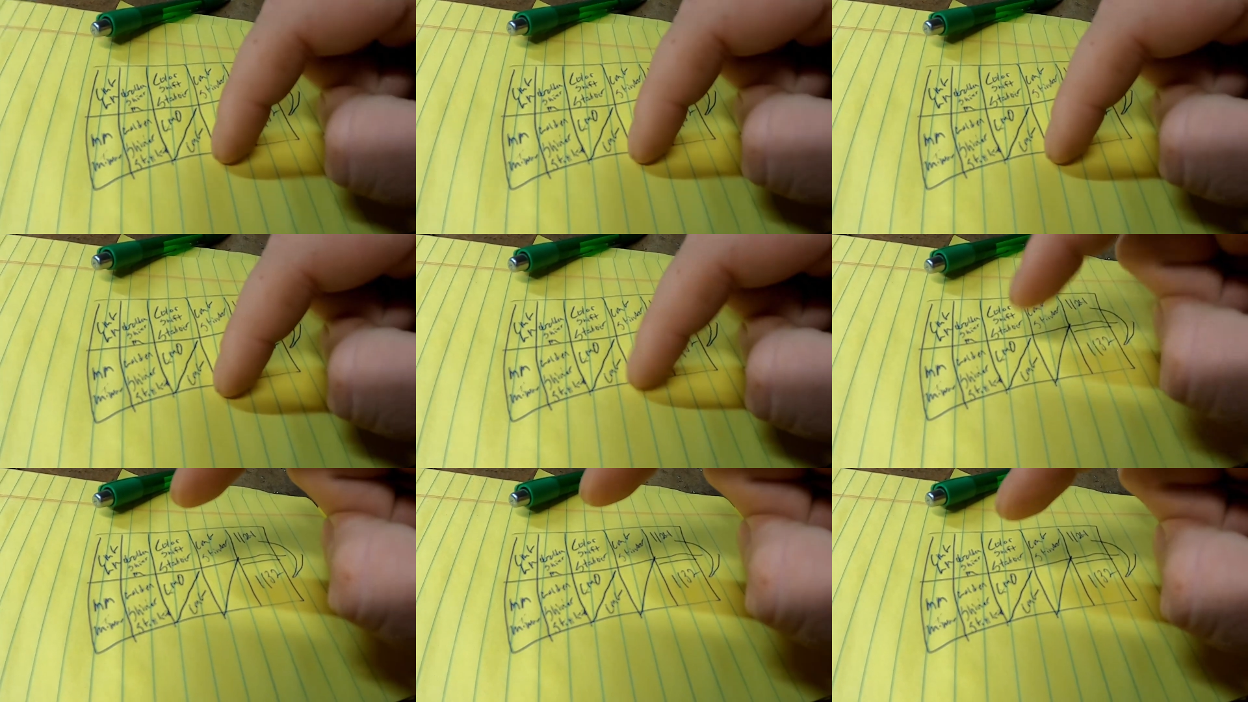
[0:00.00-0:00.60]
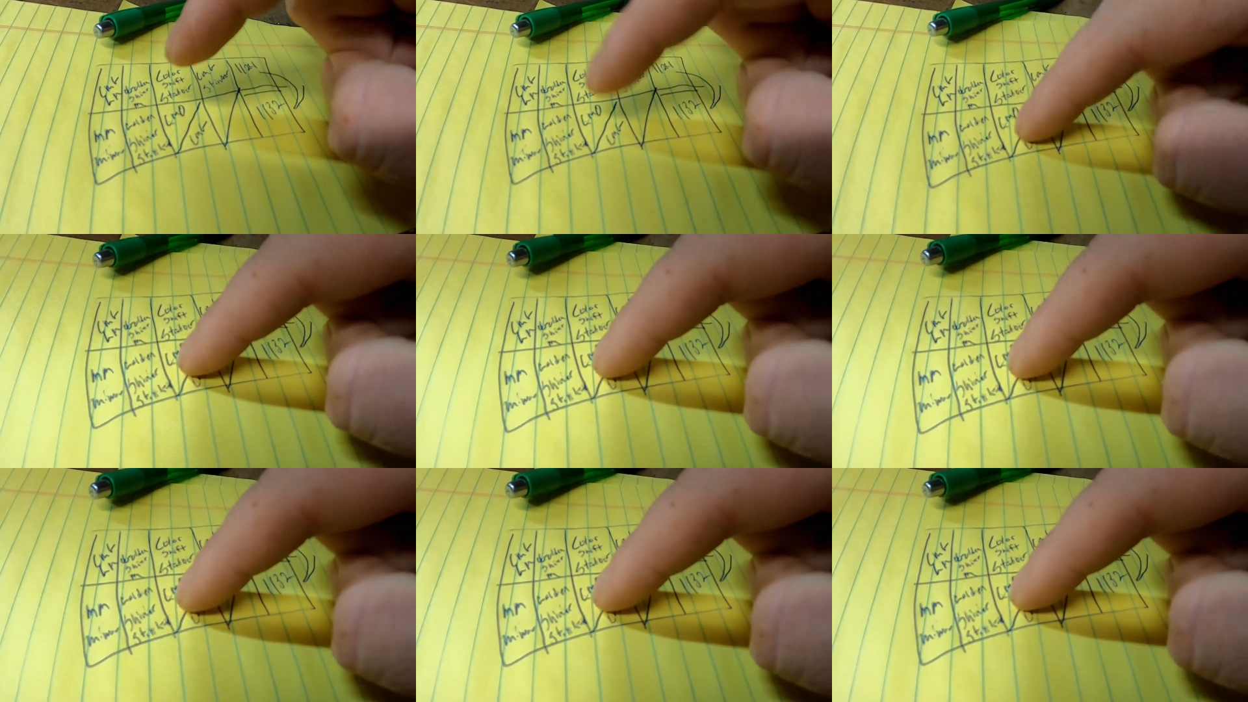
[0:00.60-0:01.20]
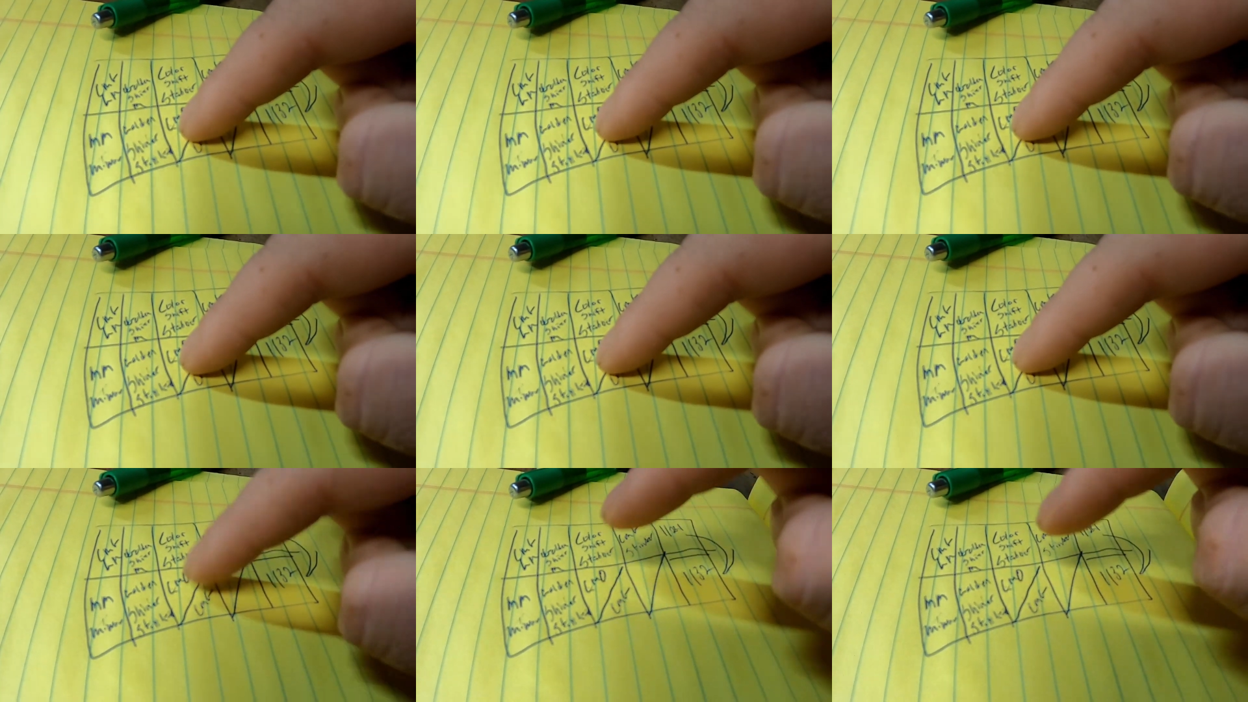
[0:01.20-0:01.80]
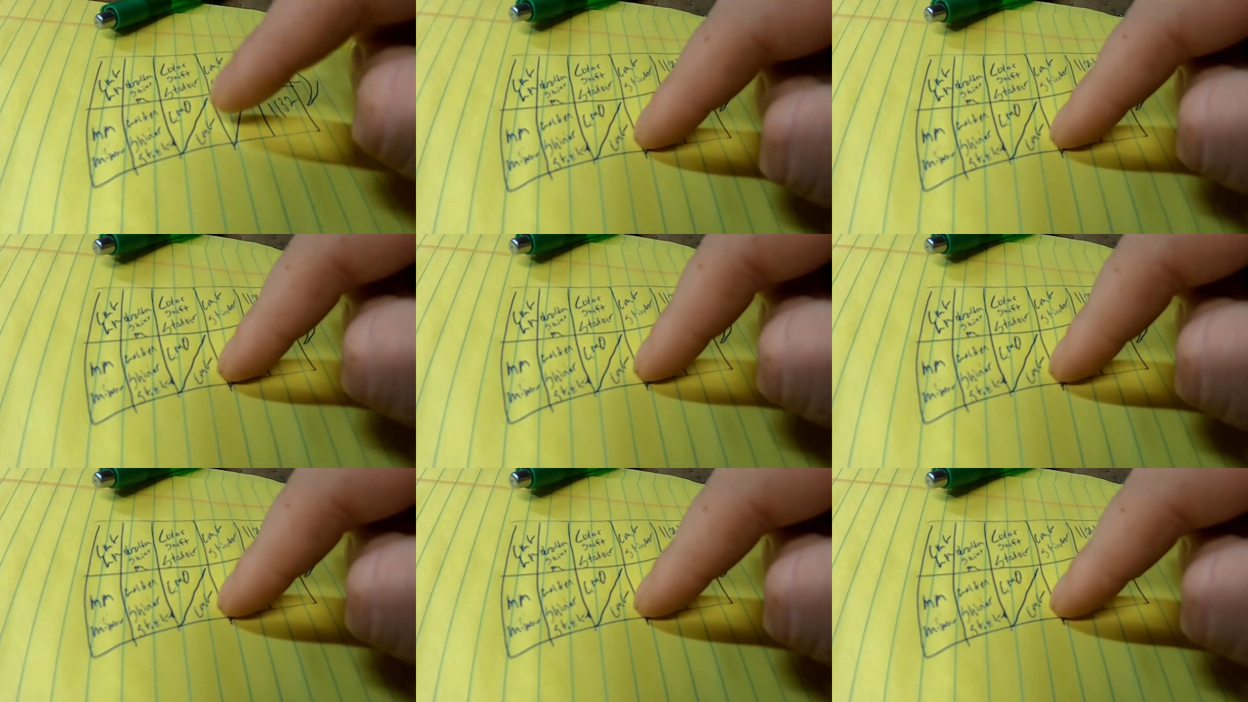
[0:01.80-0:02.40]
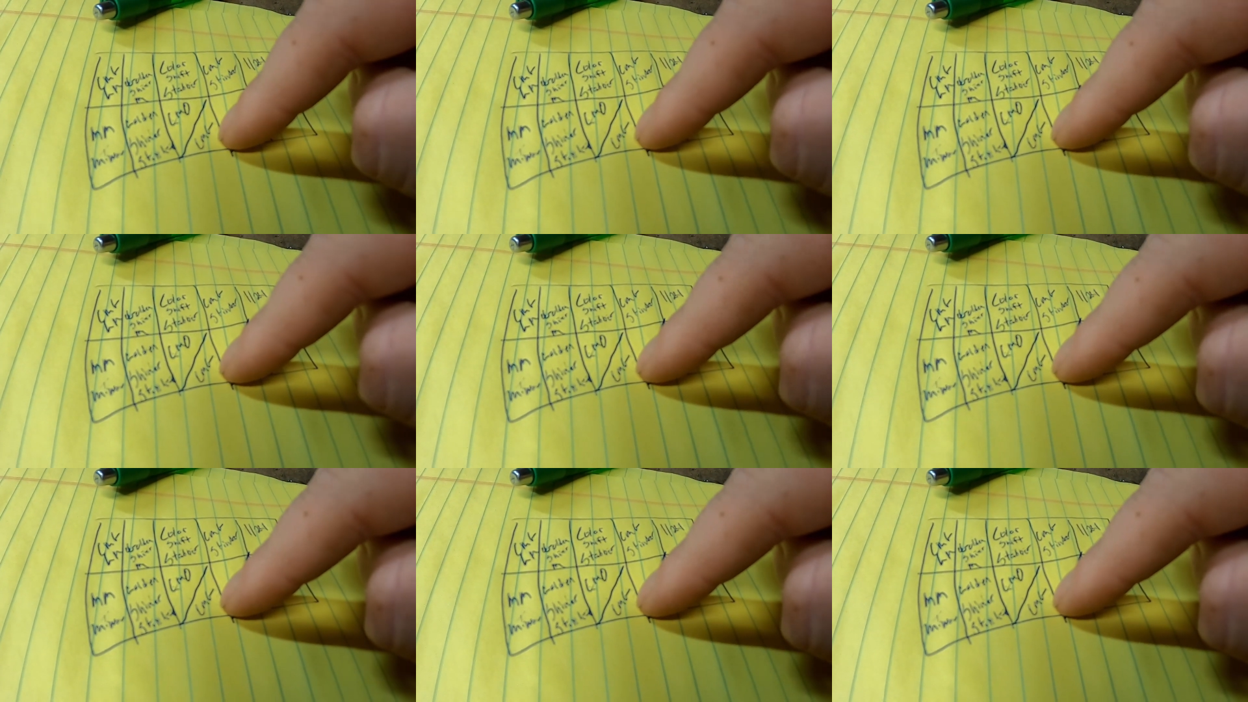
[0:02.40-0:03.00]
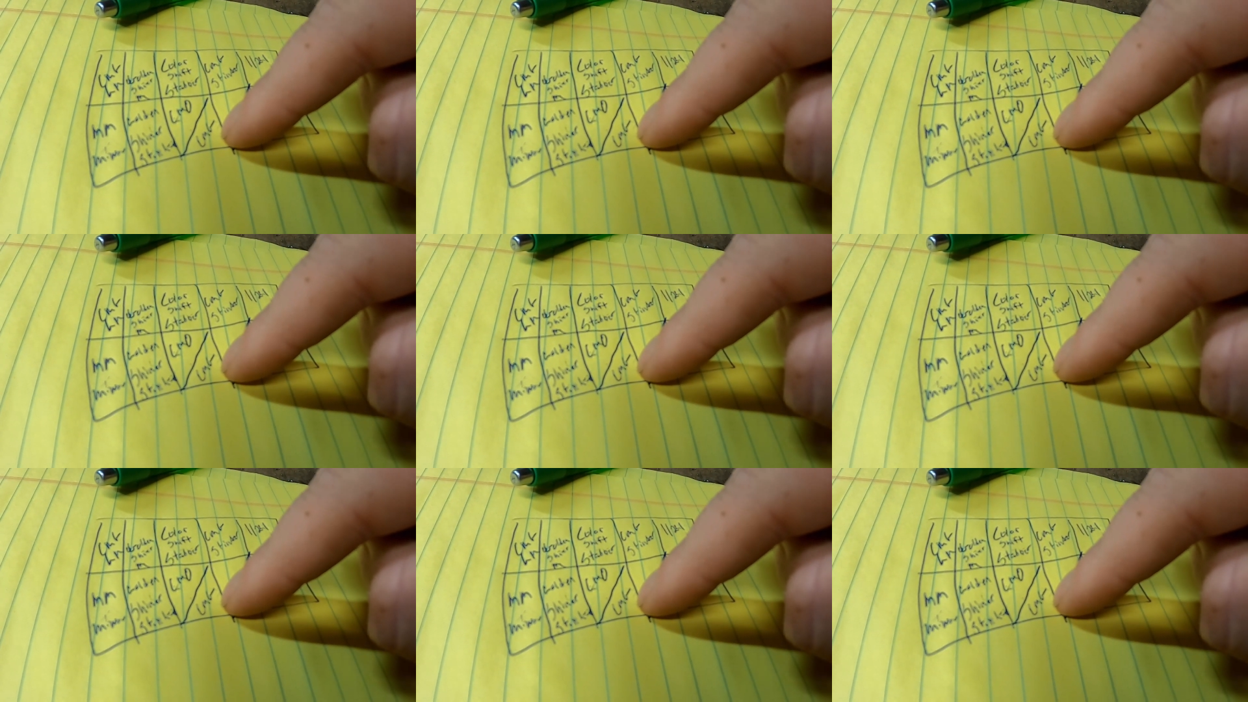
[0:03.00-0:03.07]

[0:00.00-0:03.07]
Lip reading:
No face is visible, so there are no lips to read.